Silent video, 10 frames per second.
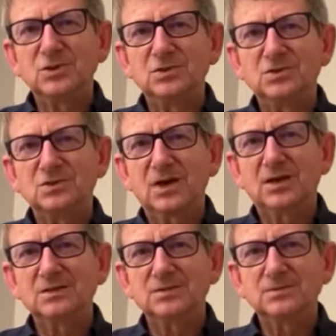Jesus
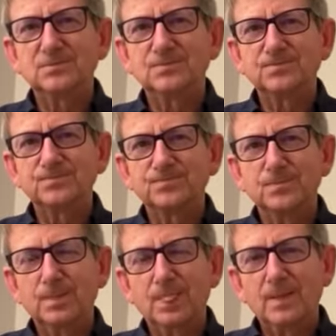Christ.
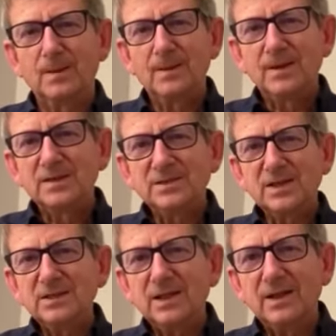
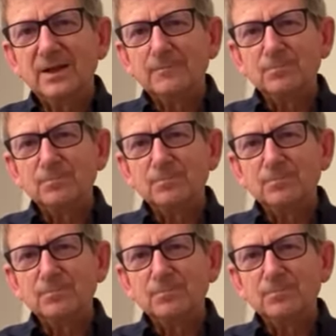Secondly,